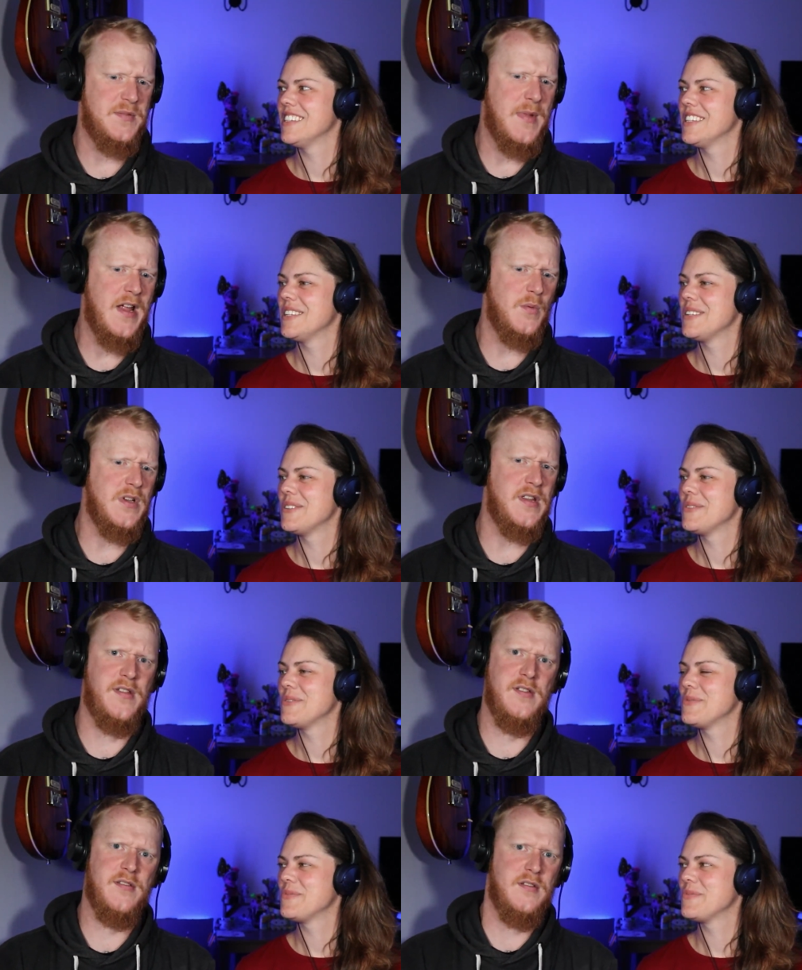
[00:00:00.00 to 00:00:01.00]
Speaker 1: mad when you
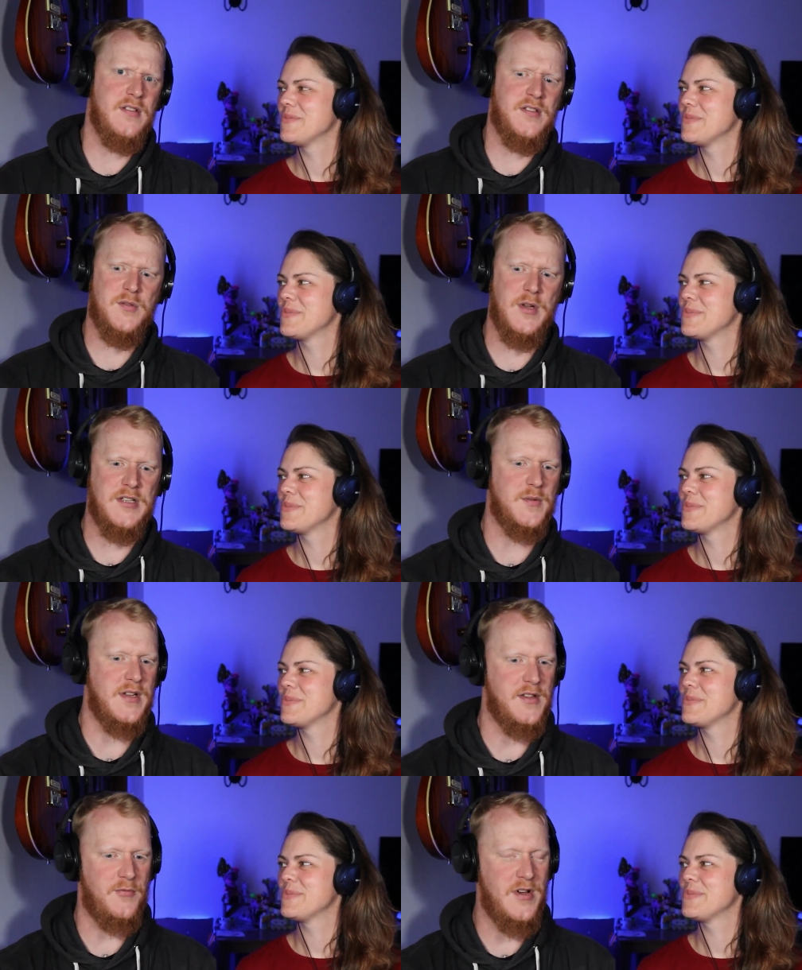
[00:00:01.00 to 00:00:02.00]
think that it's
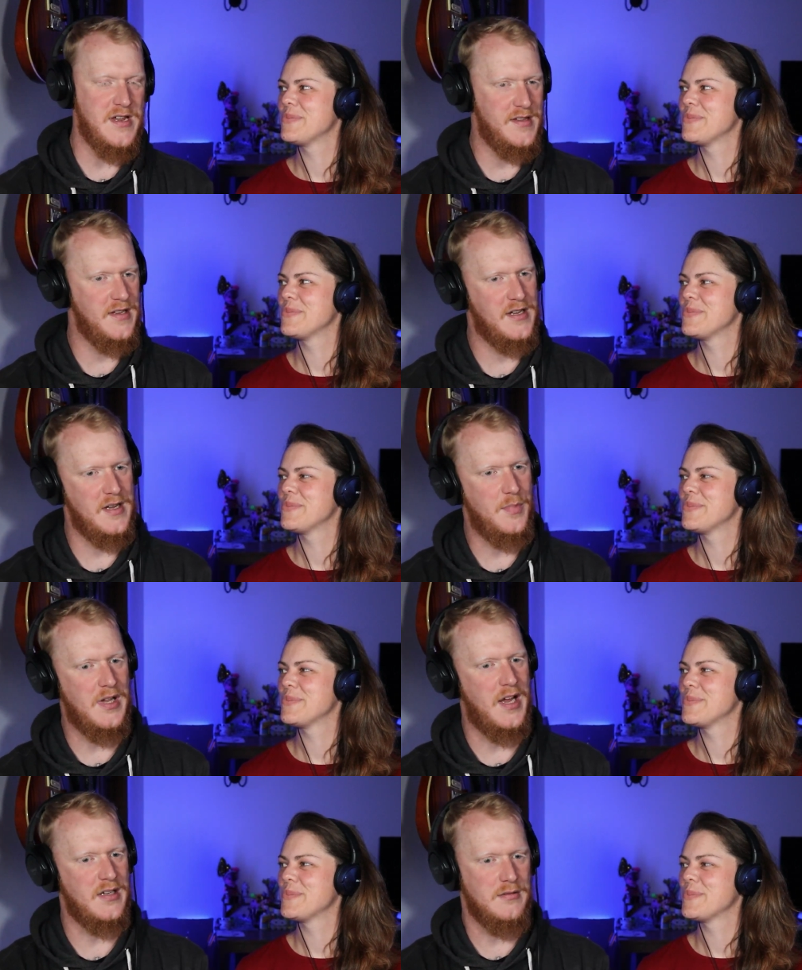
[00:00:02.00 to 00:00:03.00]
2023. You'd think it'd be
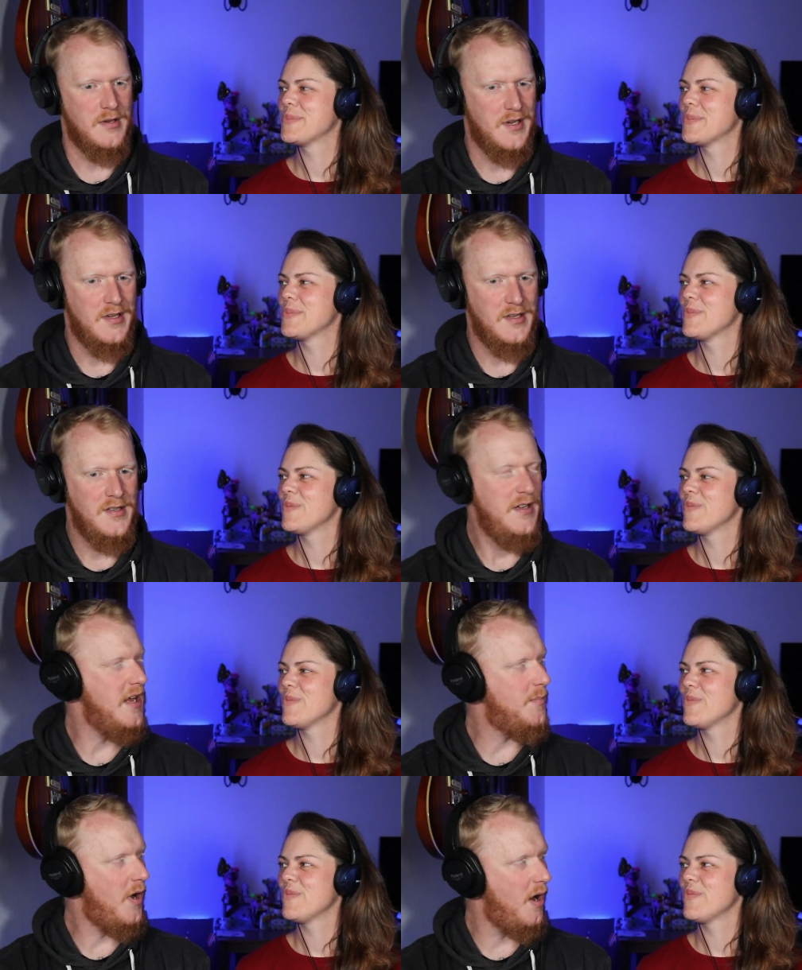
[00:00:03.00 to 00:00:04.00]
like
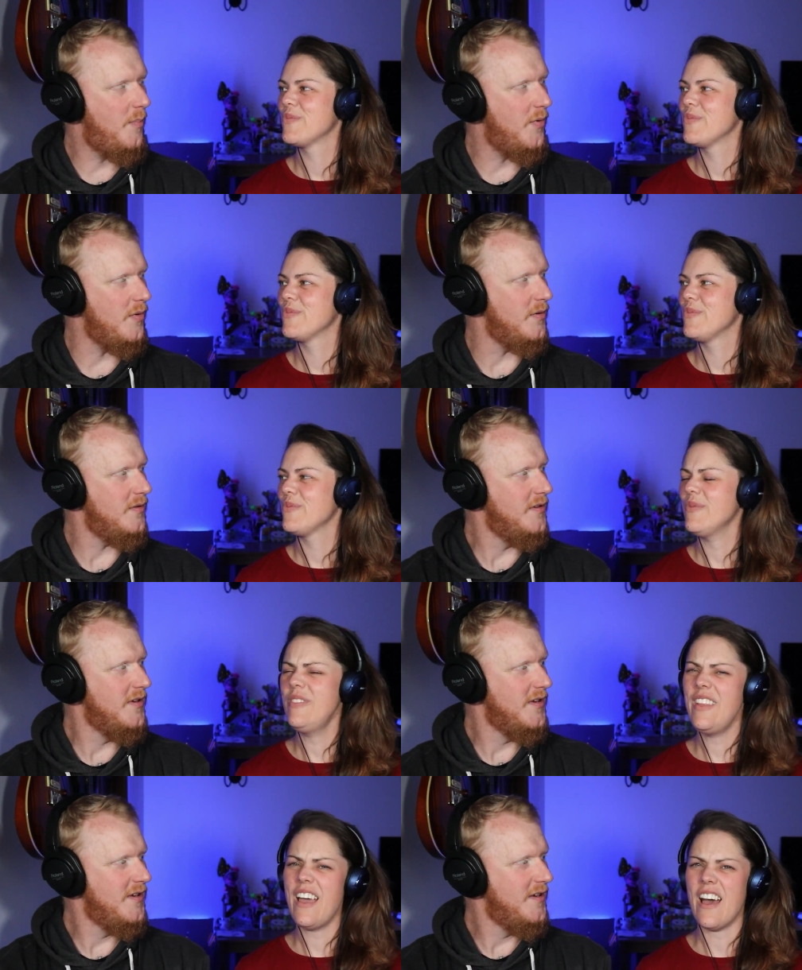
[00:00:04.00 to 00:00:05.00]
hip hop or.
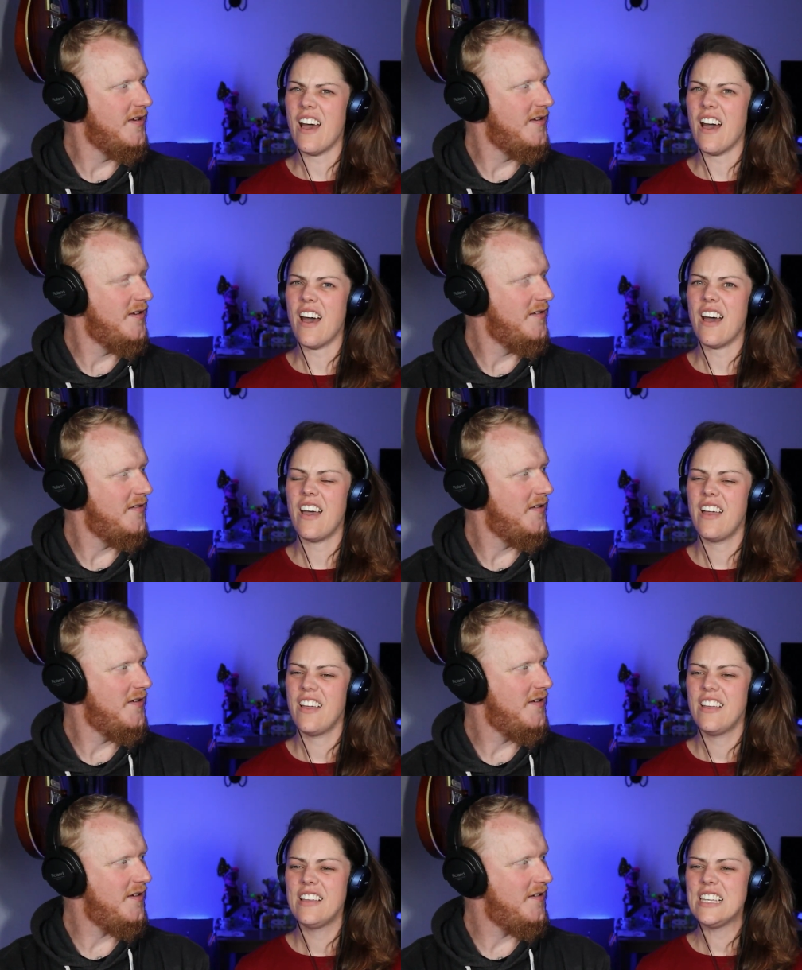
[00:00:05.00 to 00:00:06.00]
Nah.
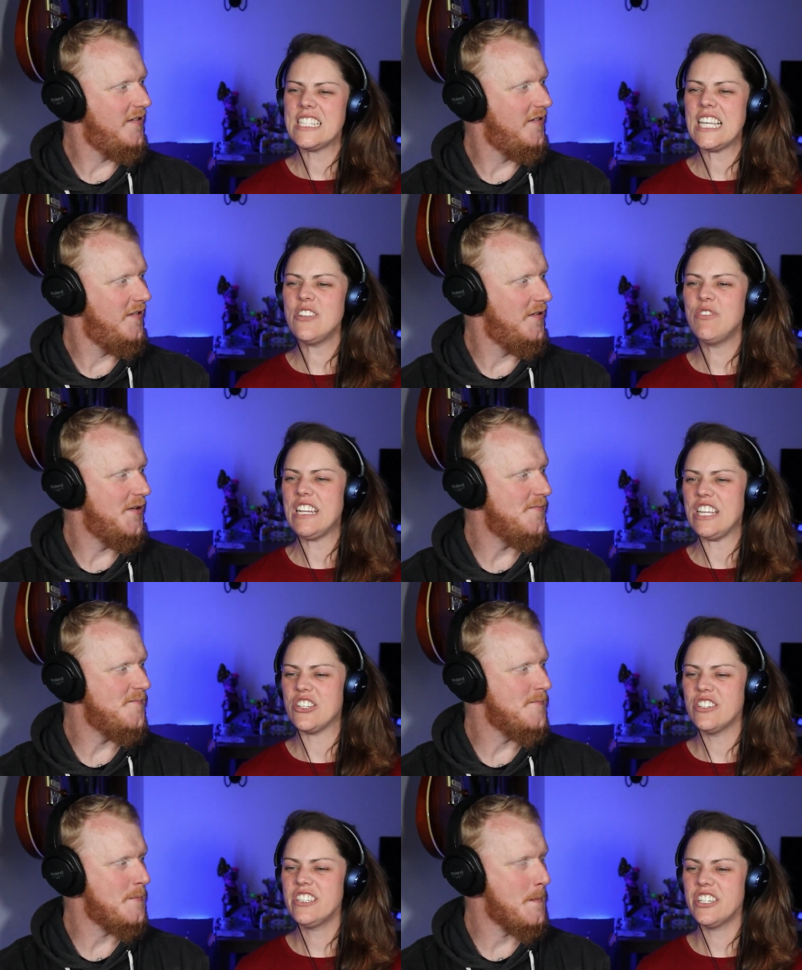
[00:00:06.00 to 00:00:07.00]
Speaker 2: It's getting really
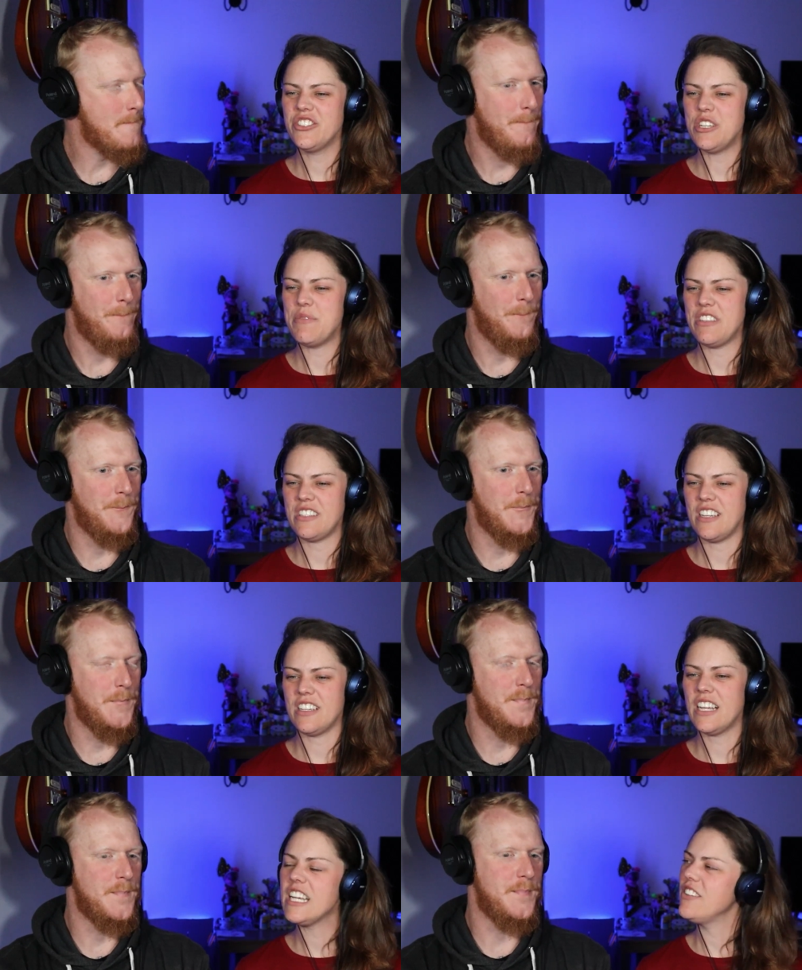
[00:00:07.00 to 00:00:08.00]
good country music.
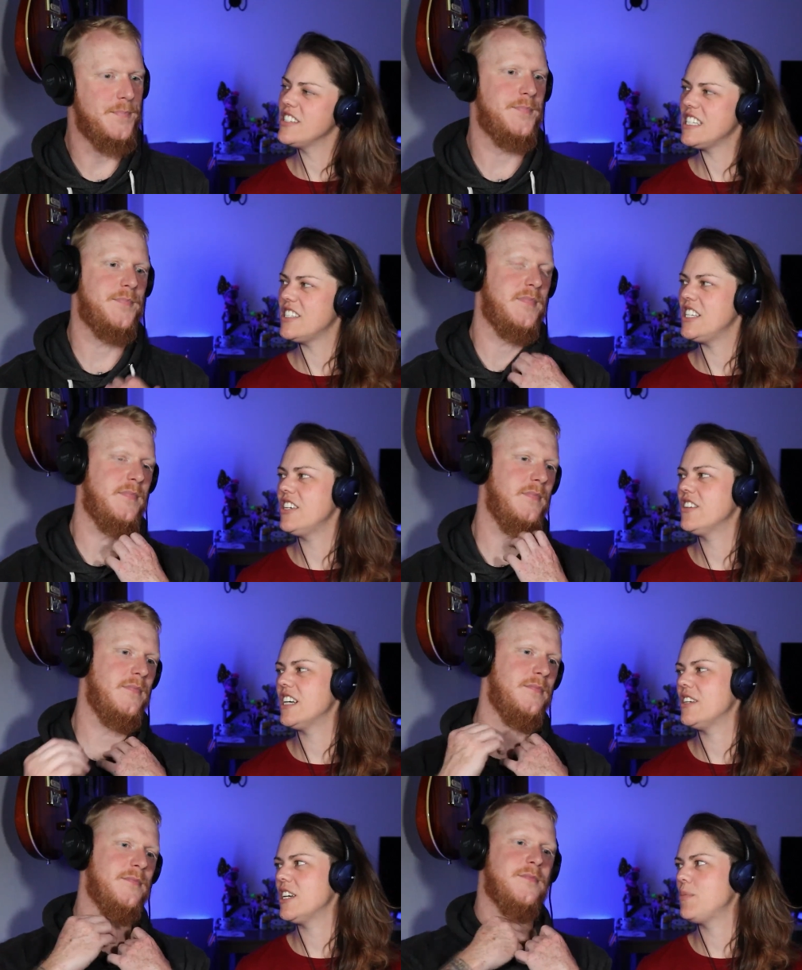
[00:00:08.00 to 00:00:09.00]
Like I even said to you, I,
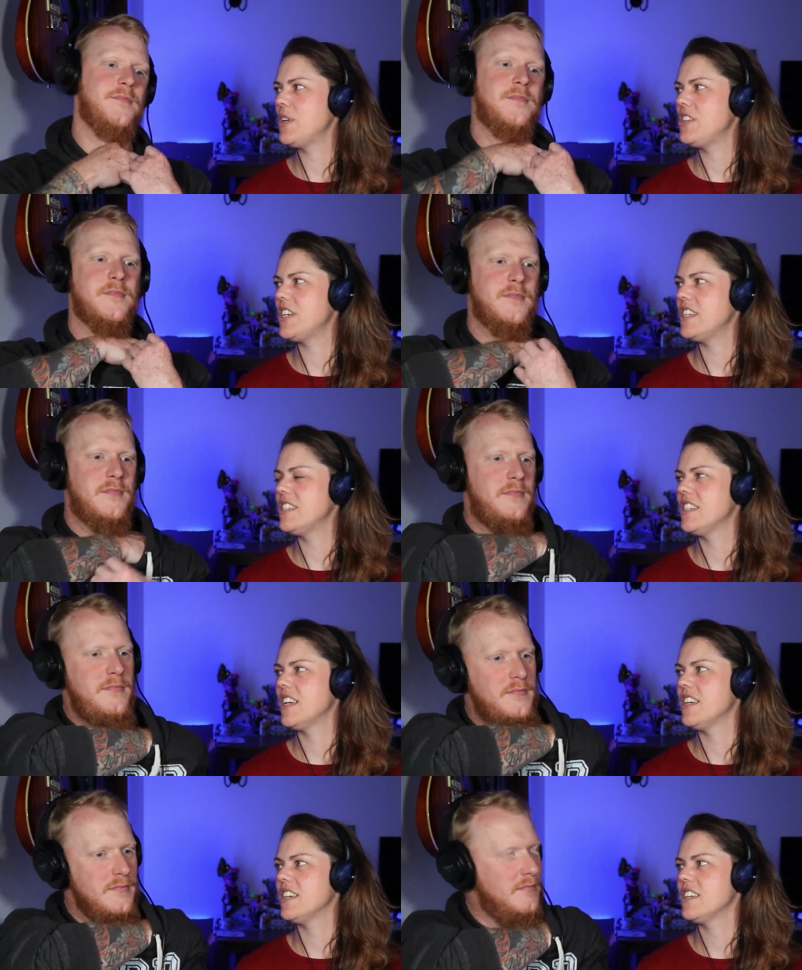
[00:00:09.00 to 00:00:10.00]
I appreciated
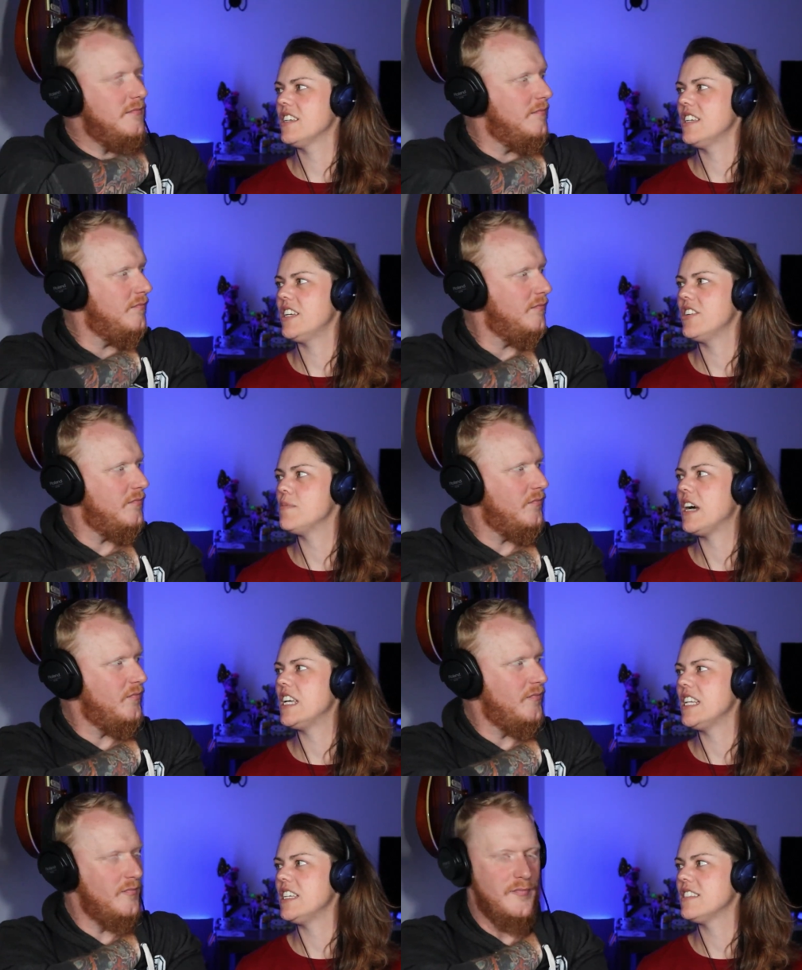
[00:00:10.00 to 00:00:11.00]
like uh, hearing
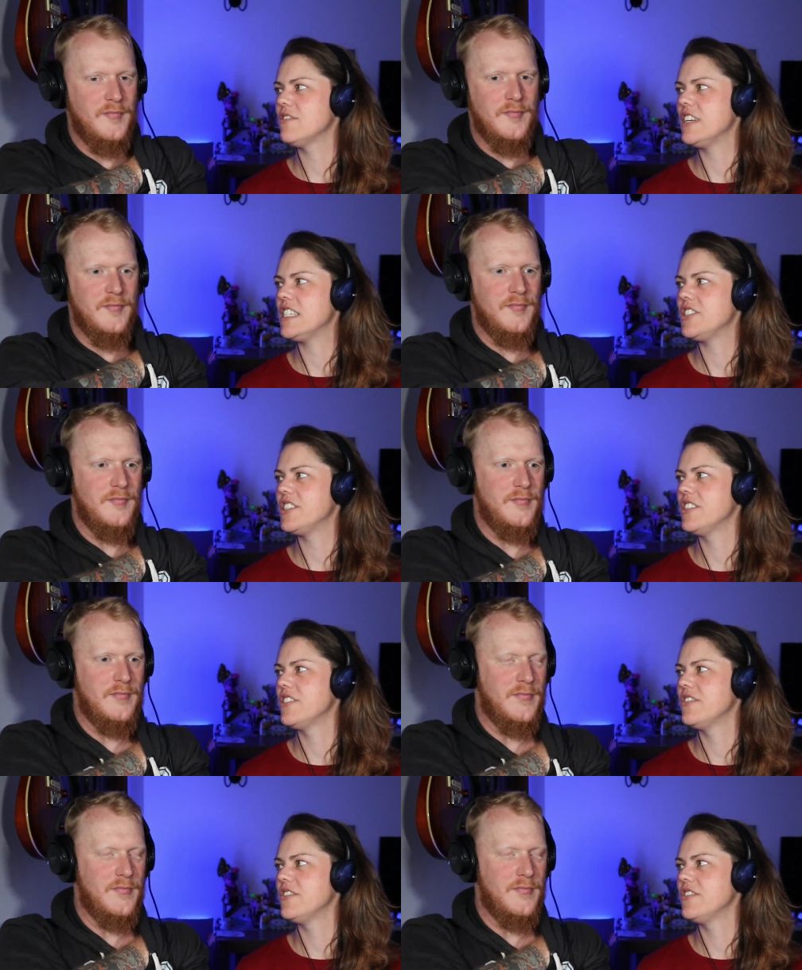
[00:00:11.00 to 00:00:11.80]
Miley's rendition of